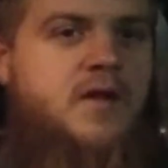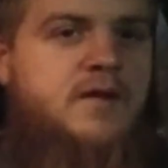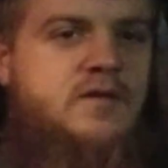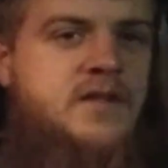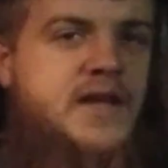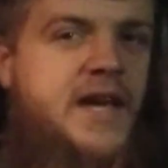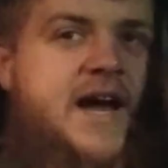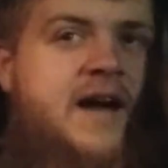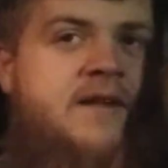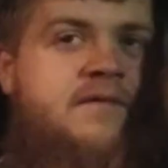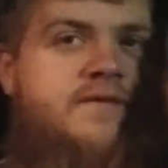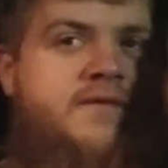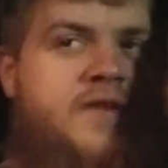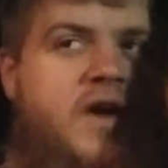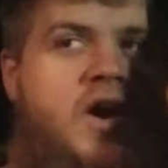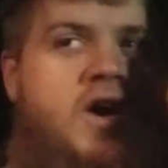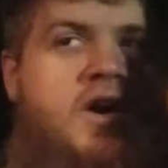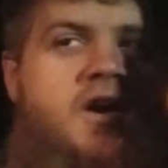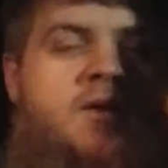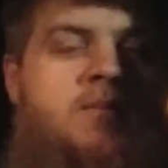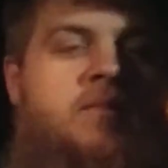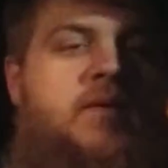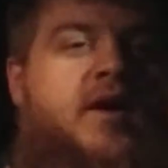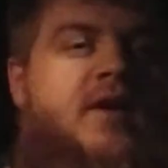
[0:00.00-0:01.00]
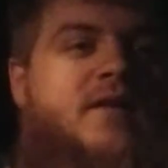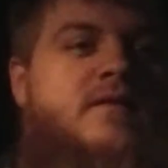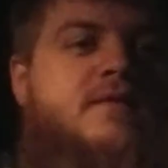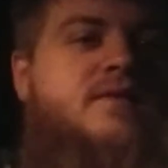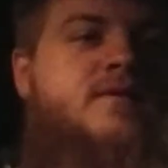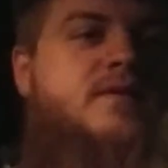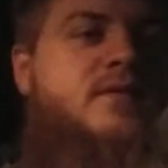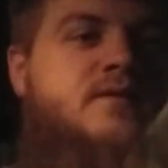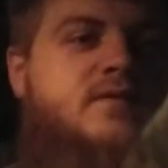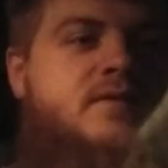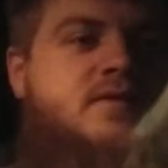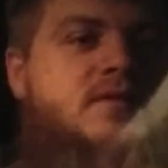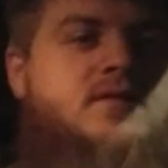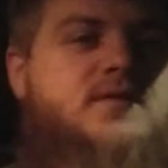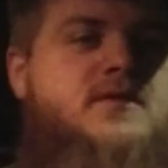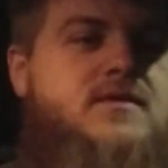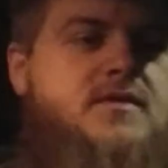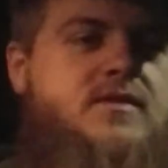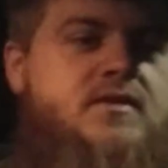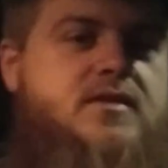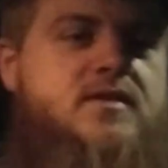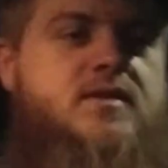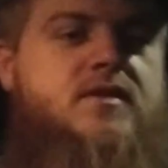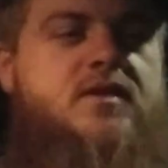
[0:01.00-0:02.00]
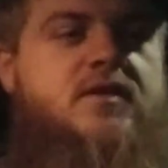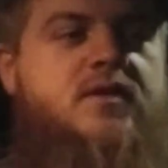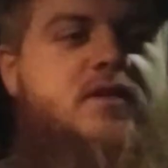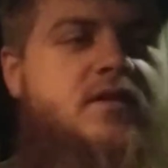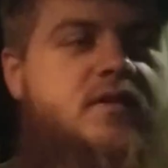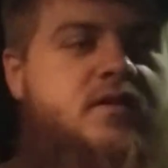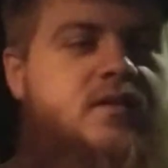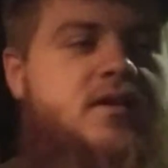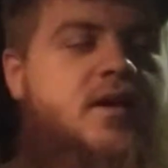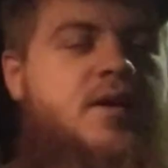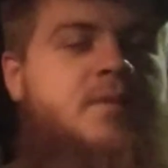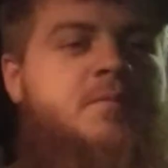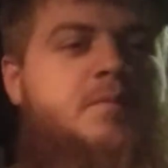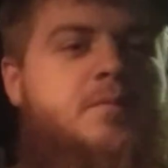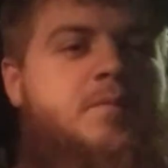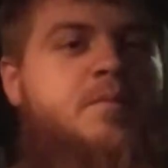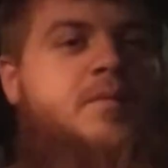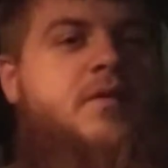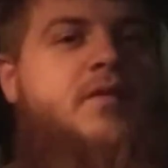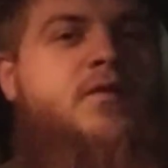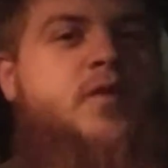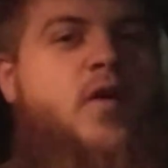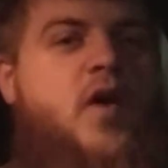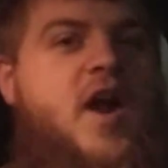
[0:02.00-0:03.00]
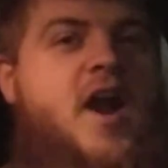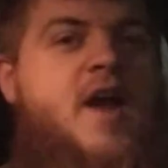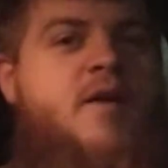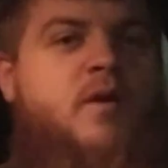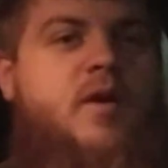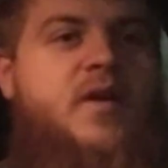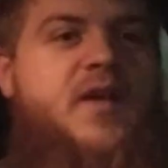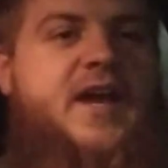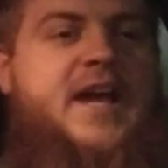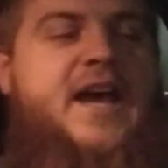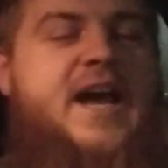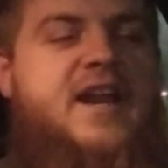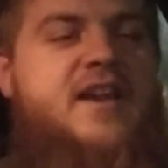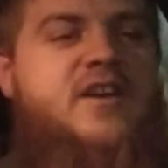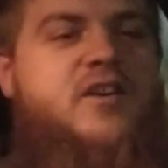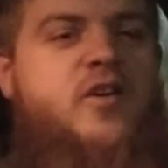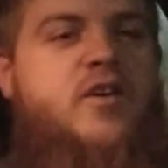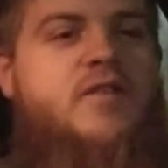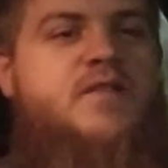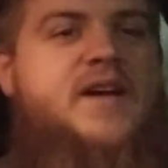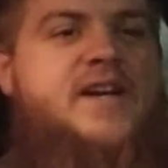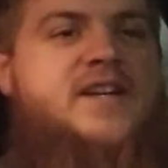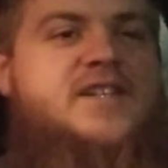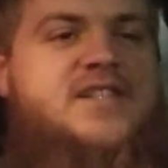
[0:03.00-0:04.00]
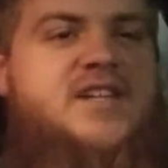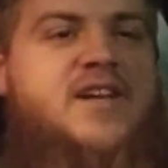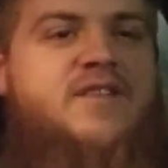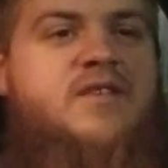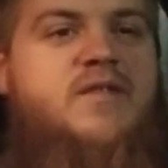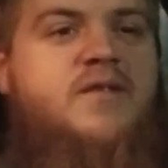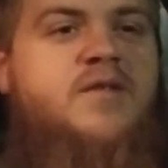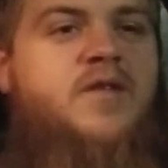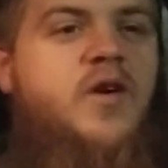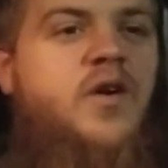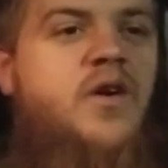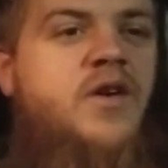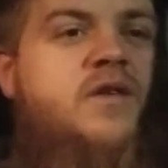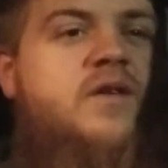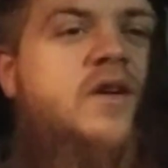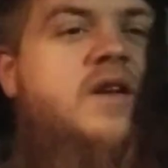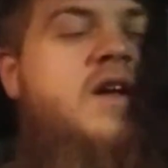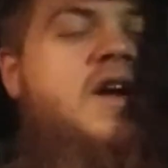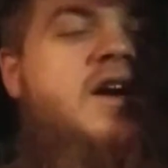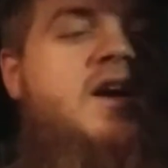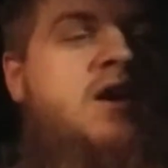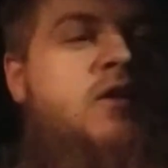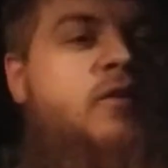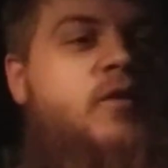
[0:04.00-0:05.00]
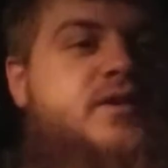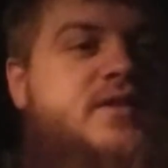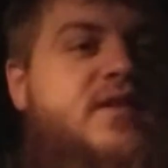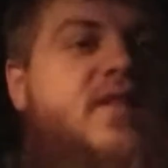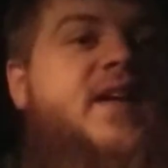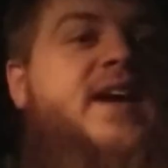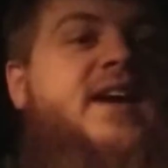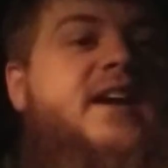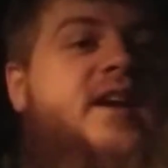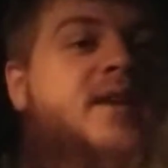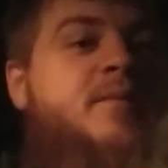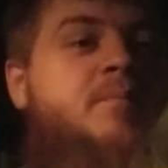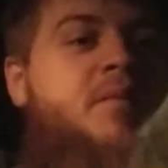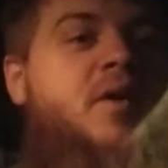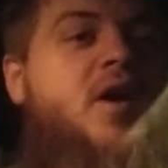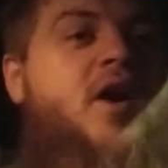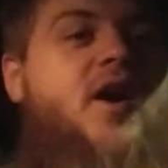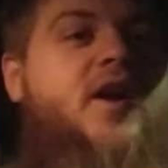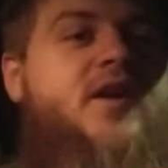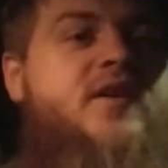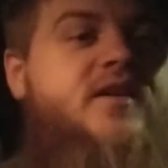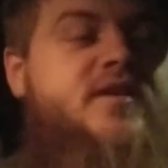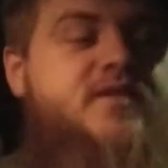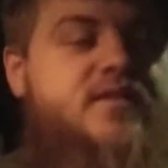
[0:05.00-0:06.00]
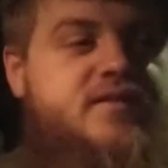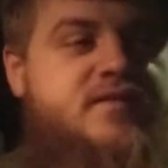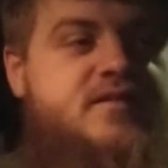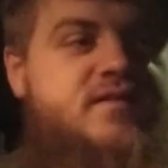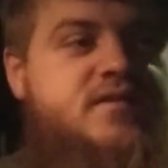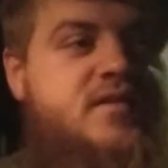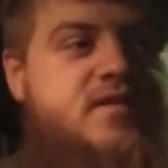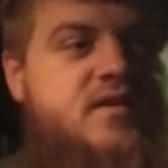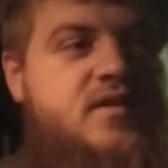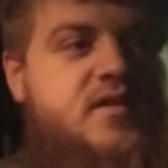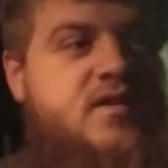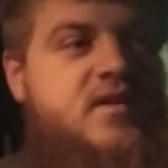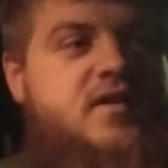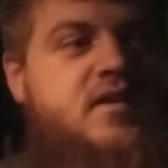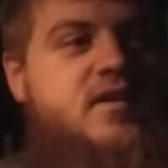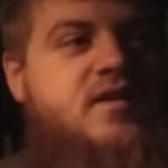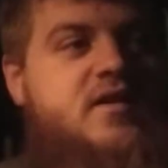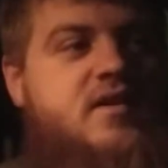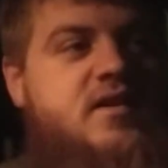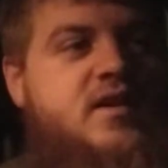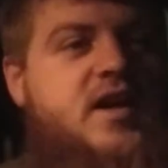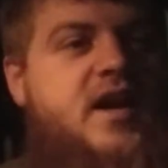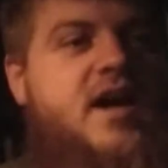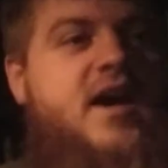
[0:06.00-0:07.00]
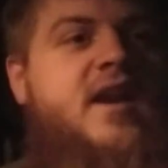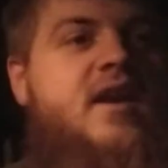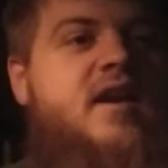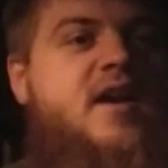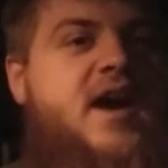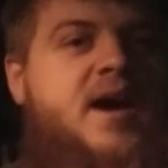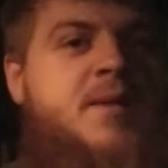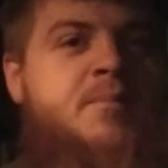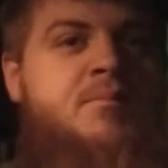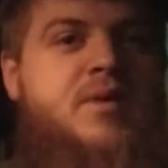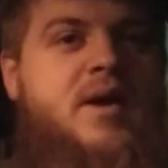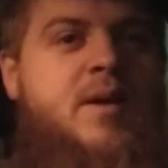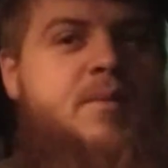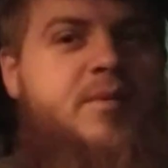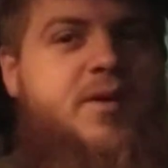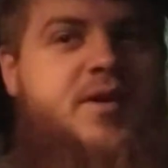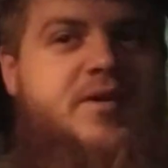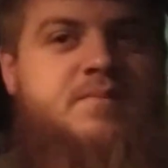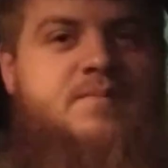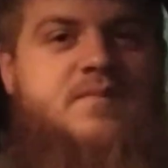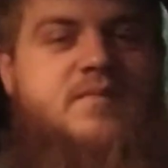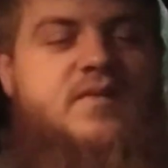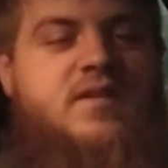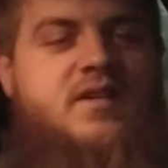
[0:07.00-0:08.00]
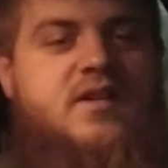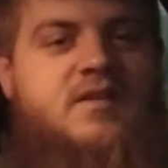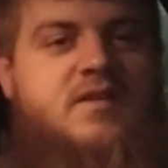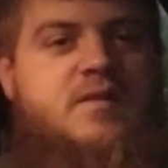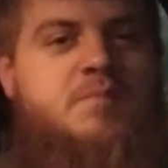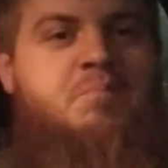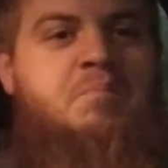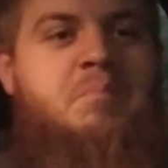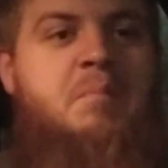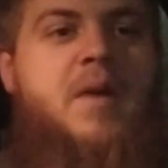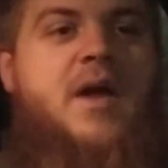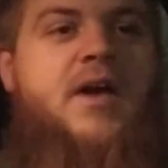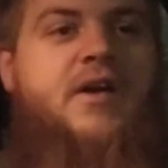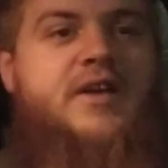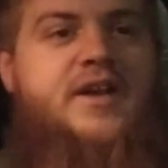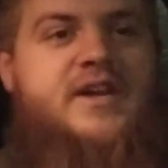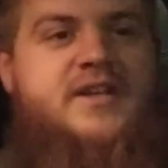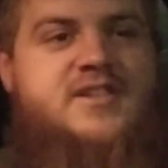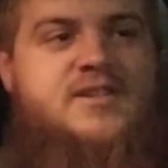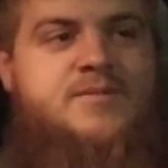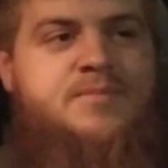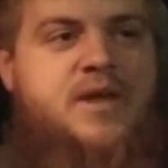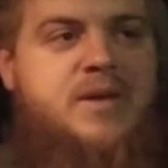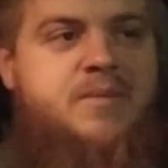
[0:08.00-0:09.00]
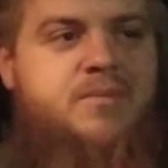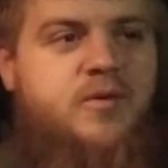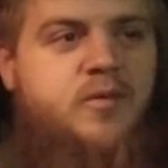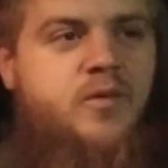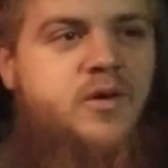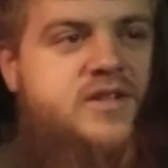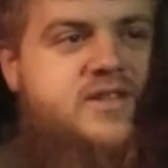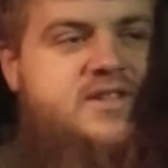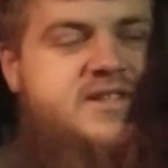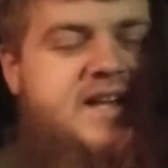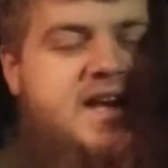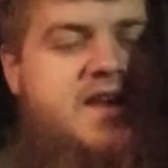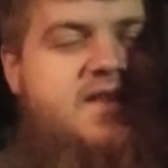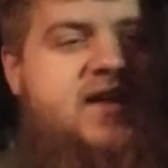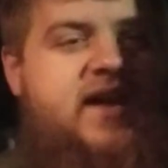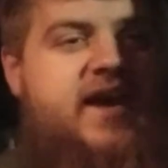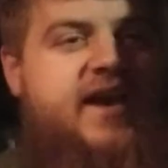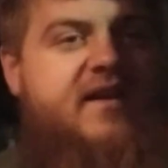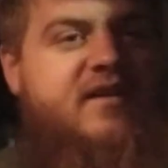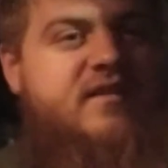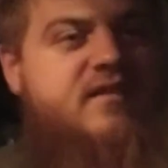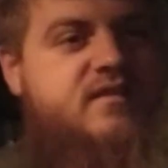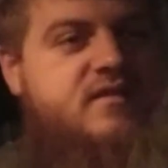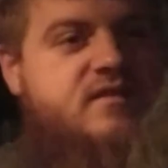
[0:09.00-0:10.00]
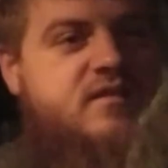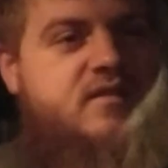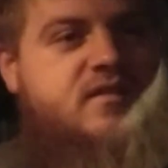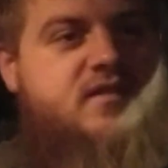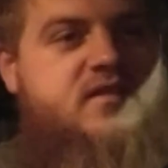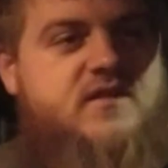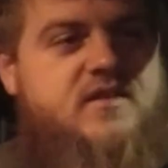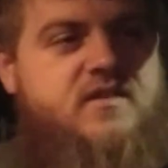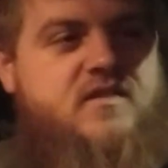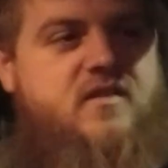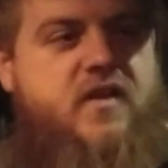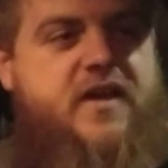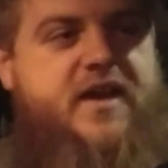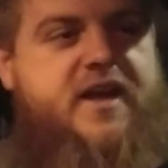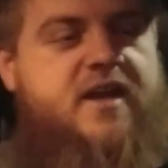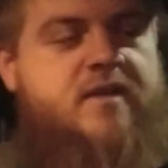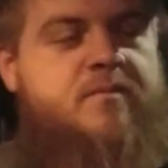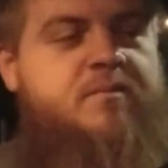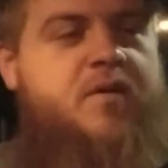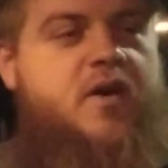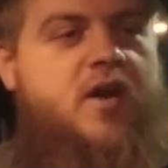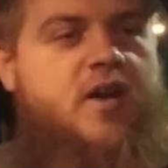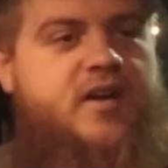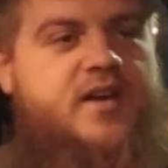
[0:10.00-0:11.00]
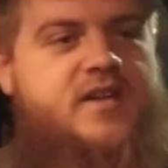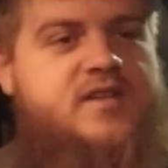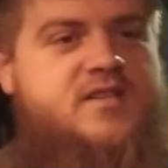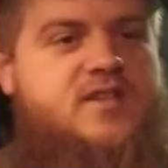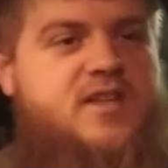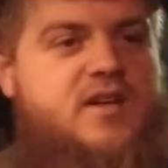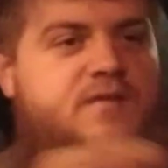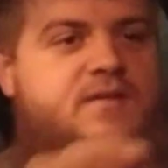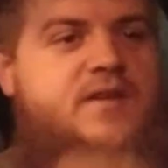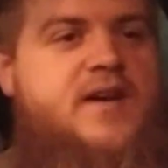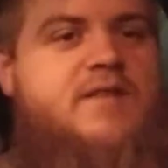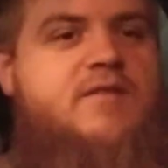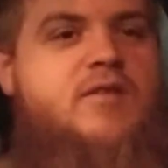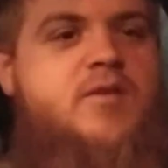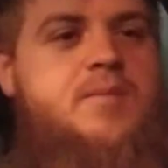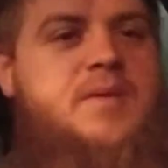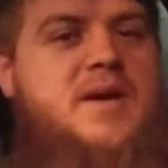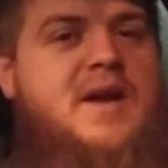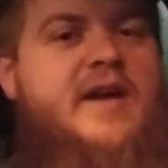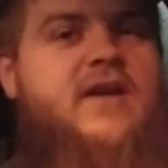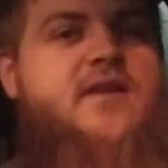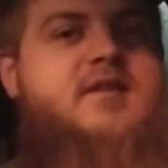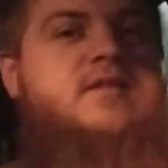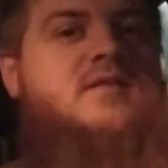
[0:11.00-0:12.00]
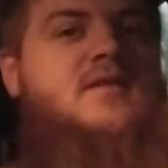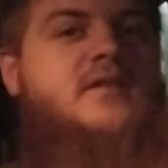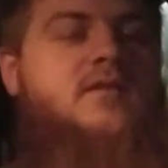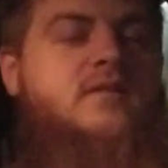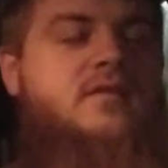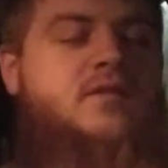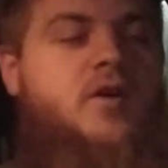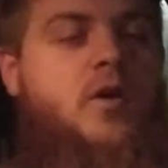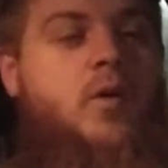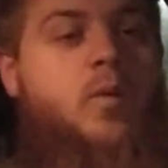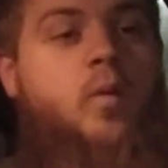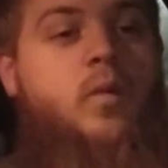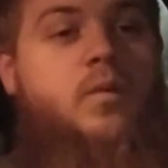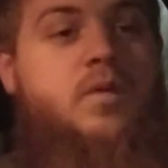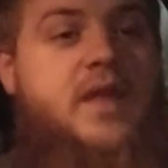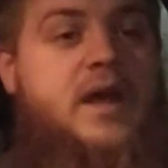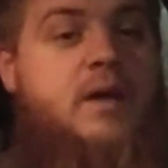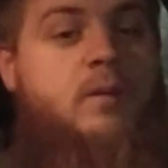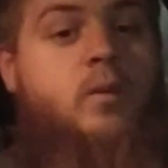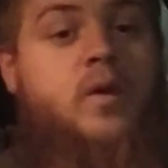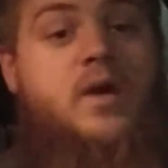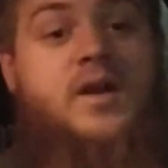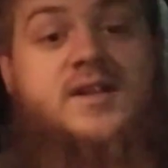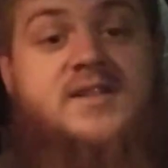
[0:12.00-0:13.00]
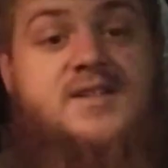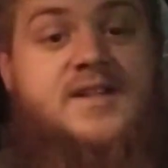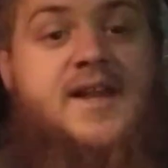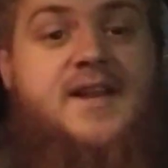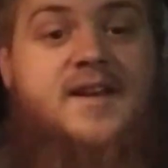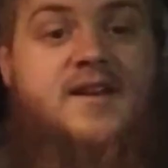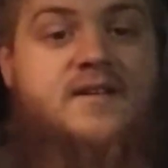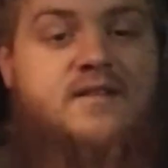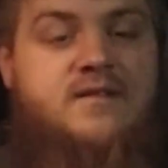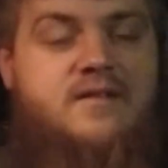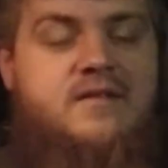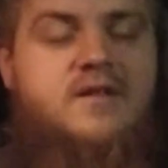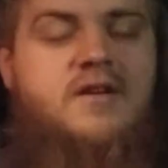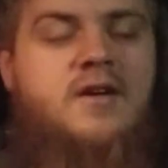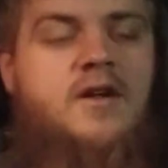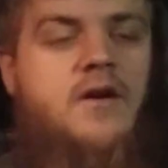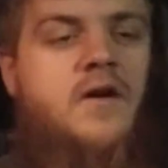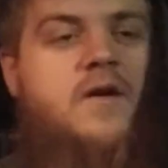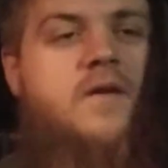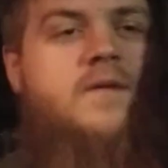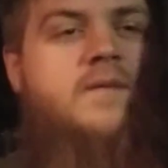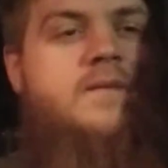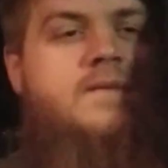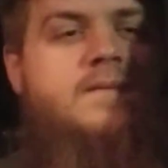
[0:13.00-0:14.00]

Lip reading: Yeah, far and above. And before I really got into Avenged Sevenfold, it was Linkin Park. And probably millions of people would say that Linkin Park is their favorite band. Or they would have said it, you know.